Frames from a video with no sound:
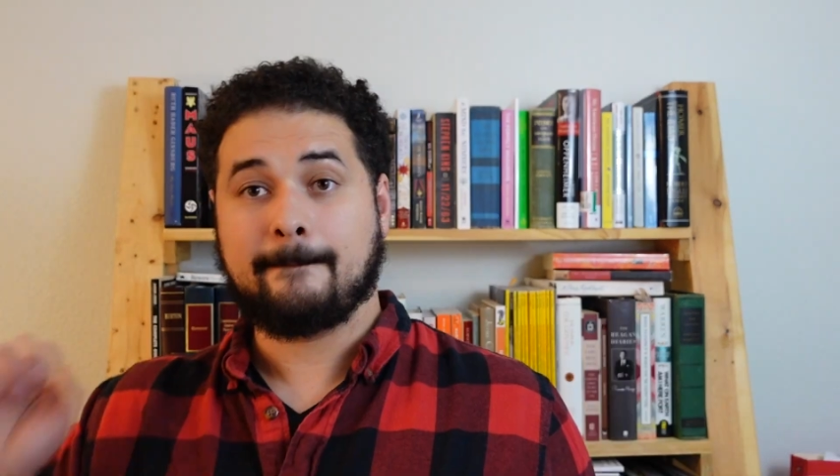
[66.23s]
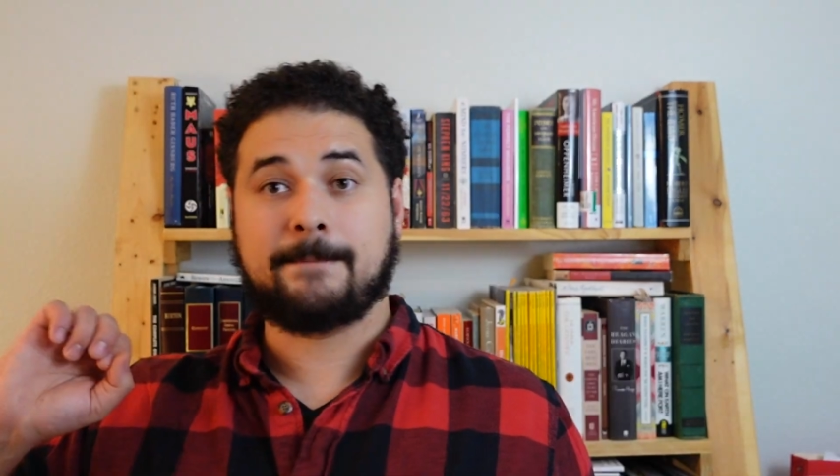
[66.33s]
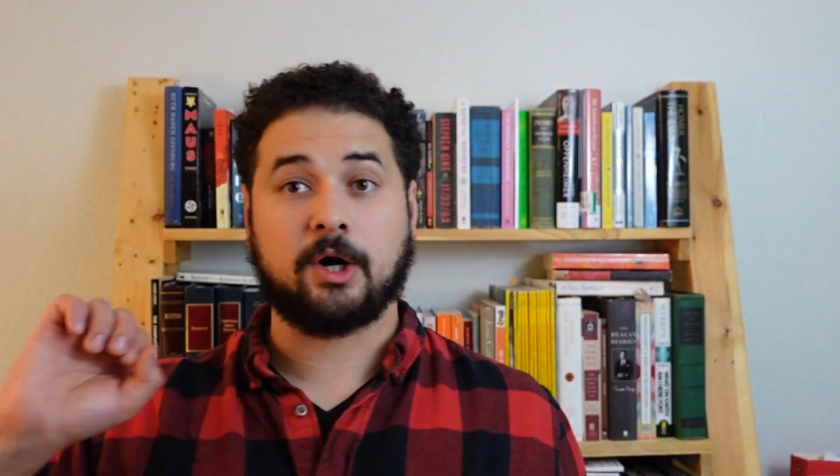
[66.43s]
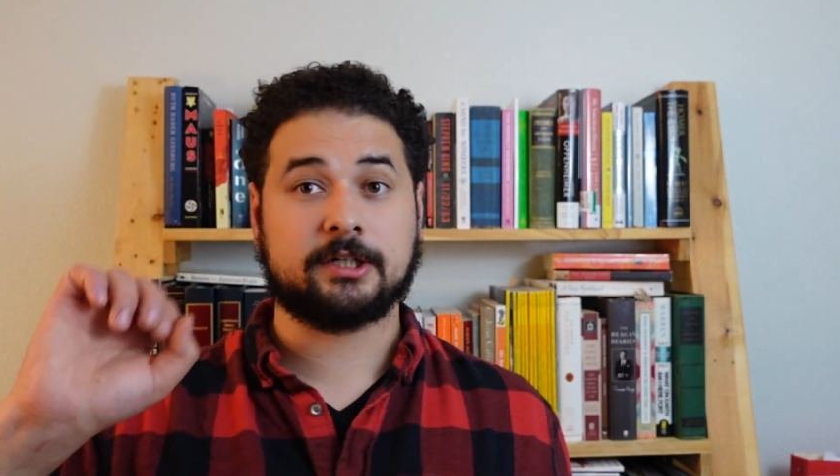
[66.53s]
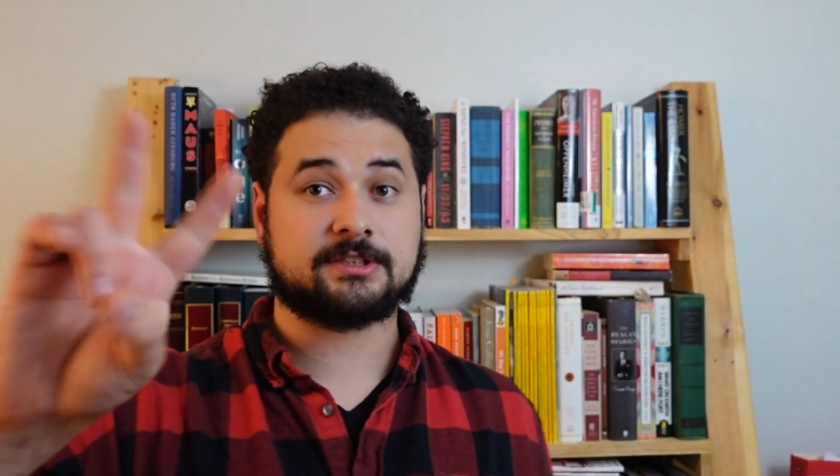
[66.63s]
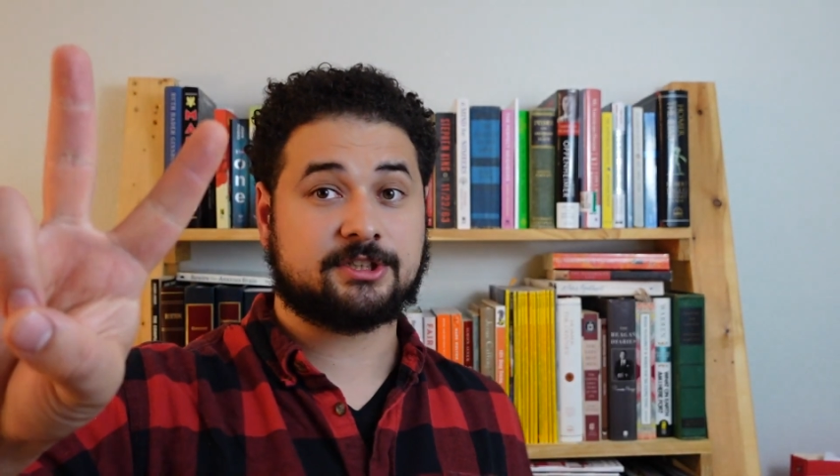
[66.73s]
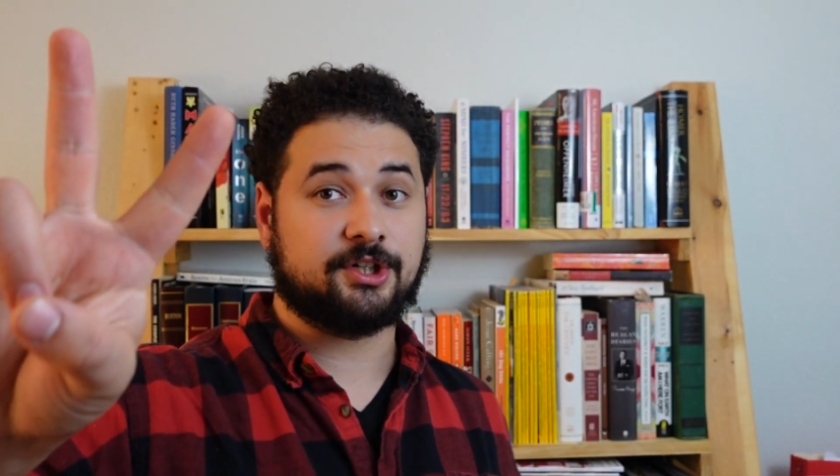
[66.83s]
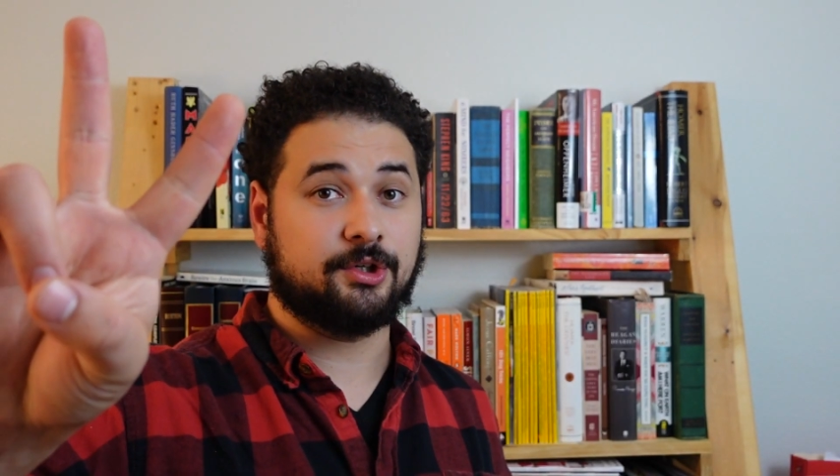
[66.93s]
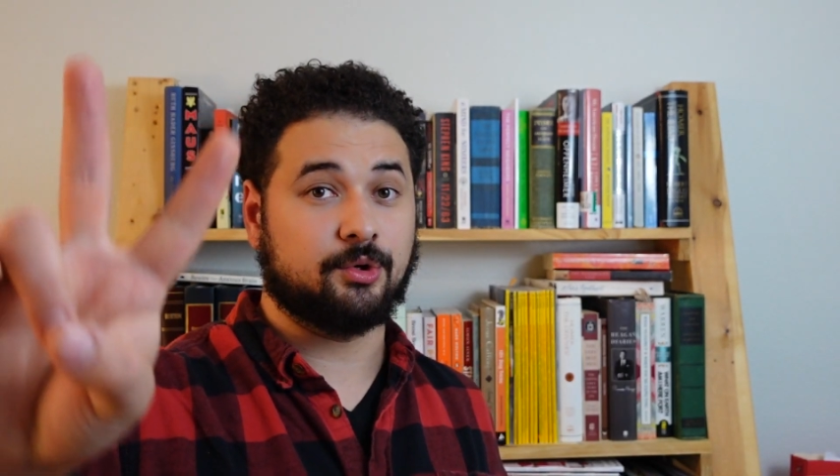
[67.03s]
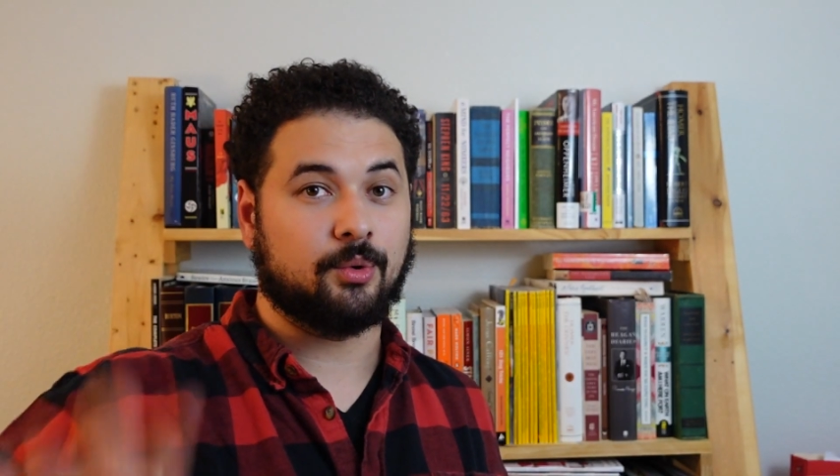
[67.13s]
Part
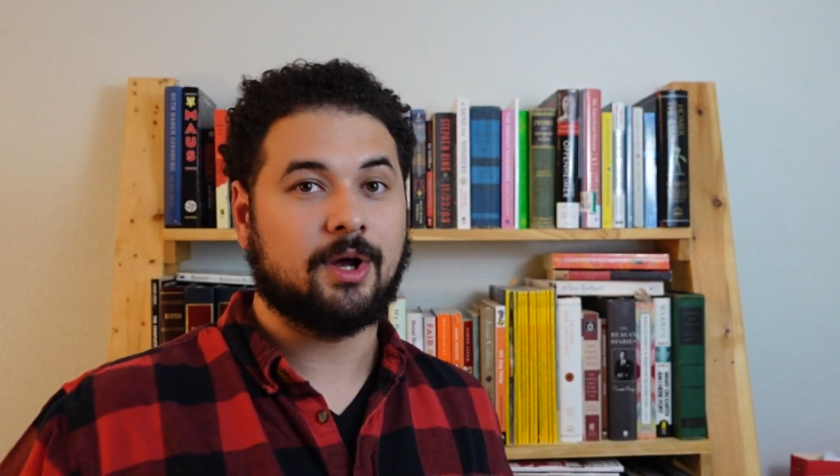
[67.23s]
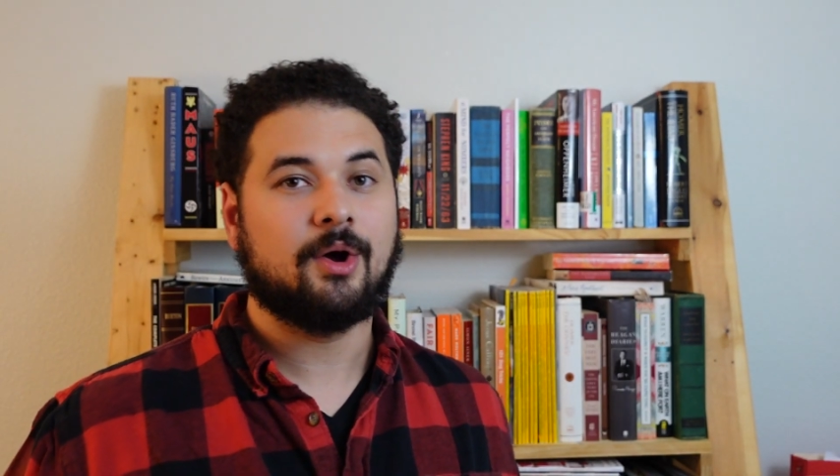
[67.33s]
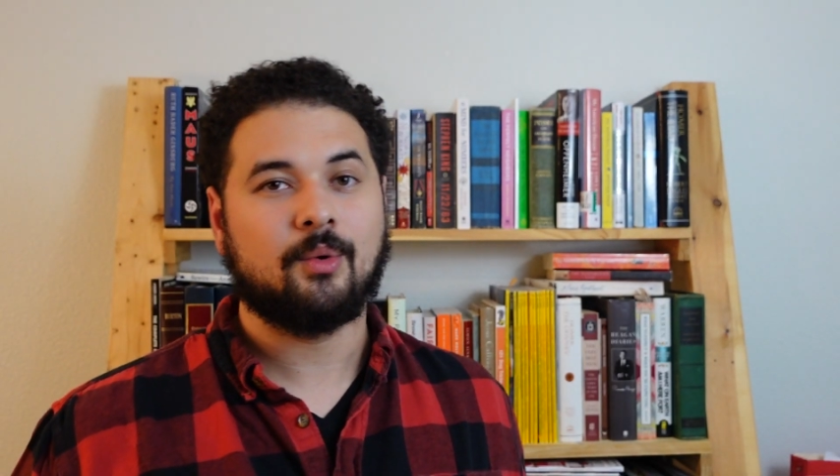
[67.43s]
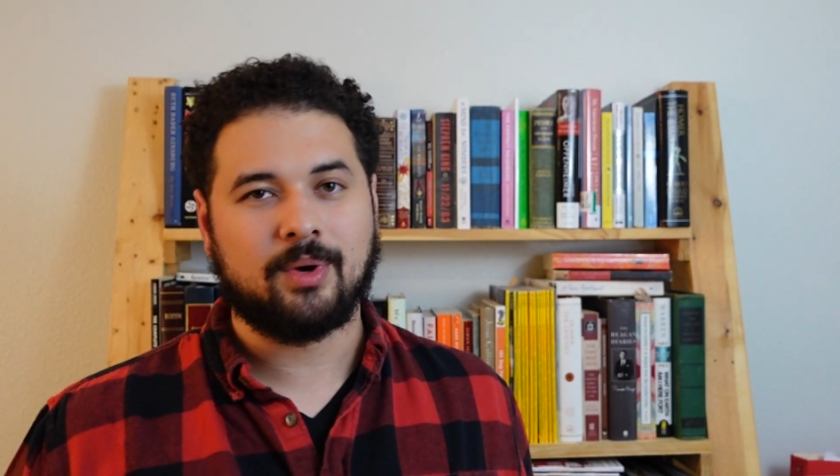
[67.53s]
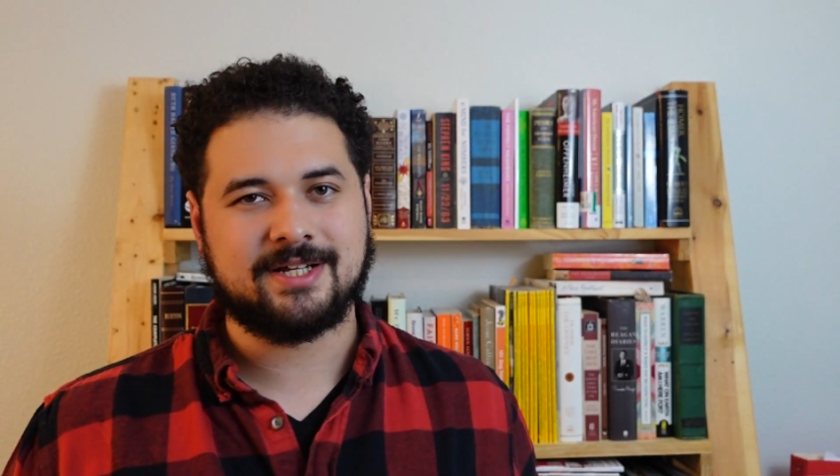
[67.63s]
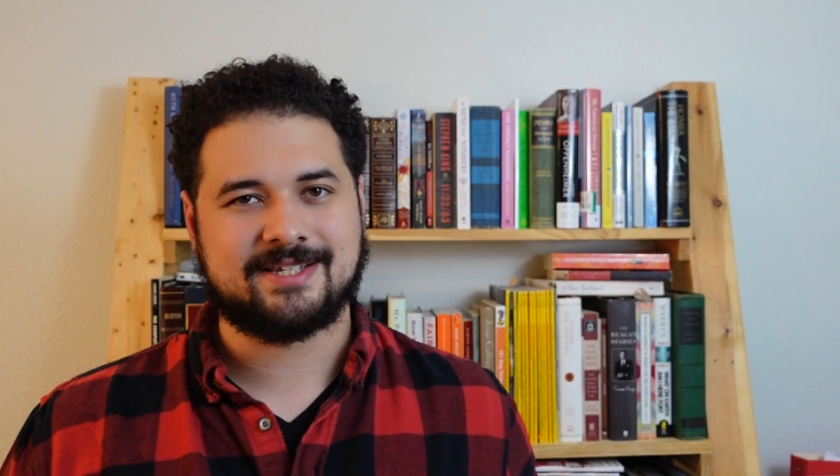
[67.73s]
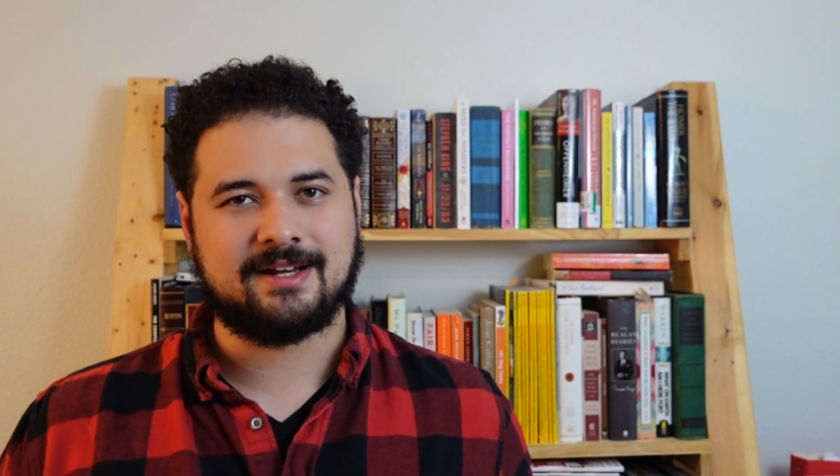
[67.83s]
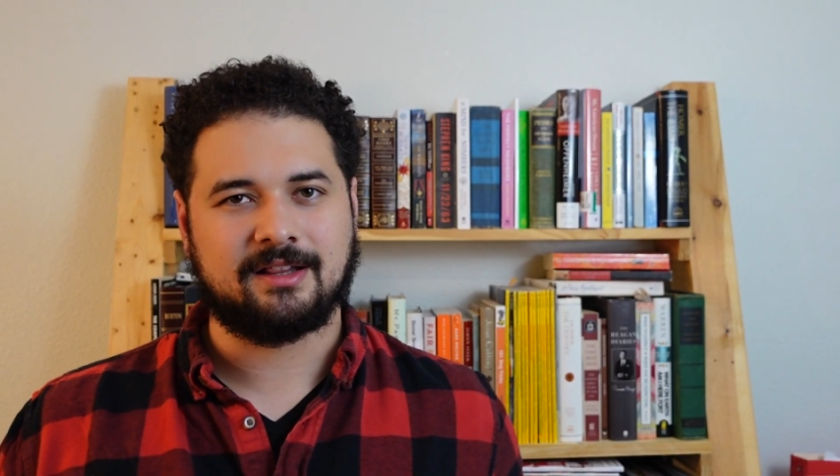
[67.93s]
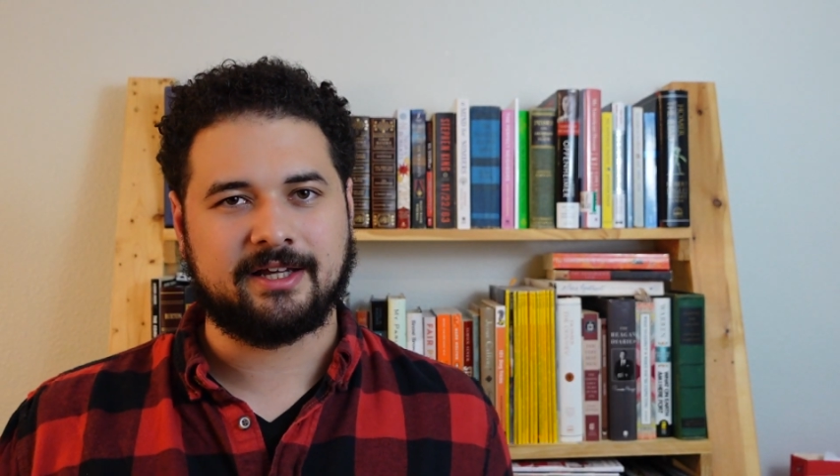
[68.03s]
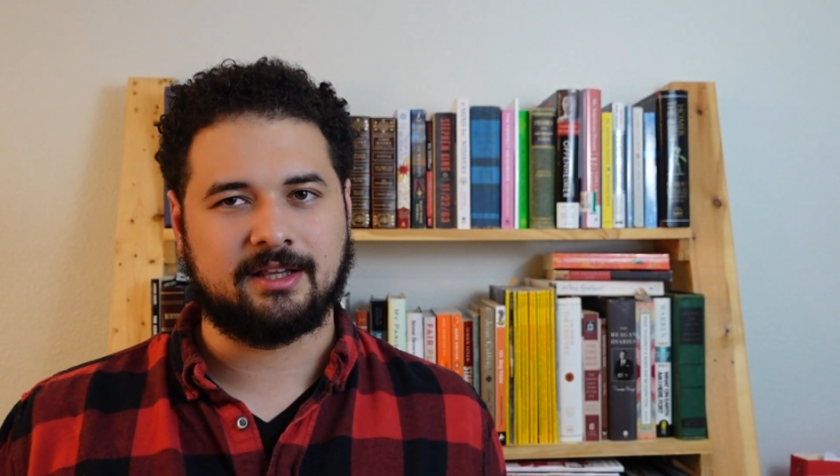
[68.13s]
2, what is
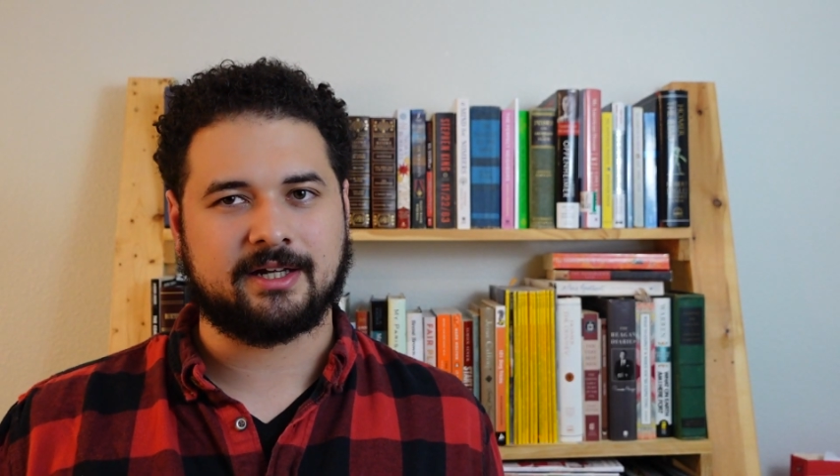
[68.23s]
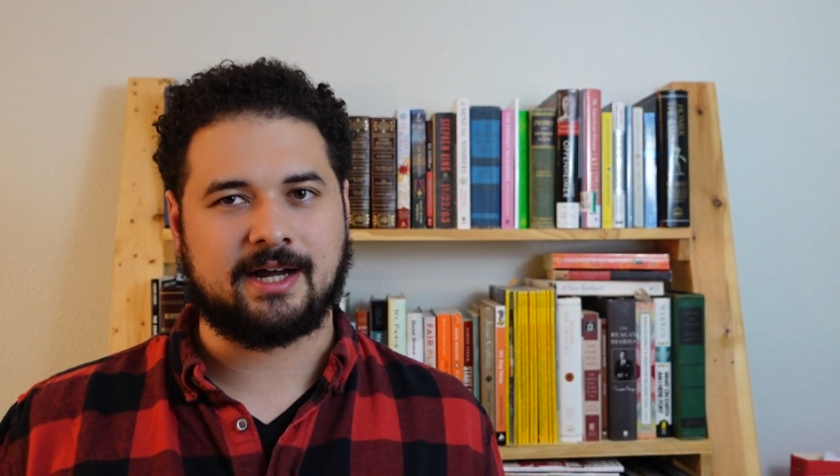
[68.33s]
an allelic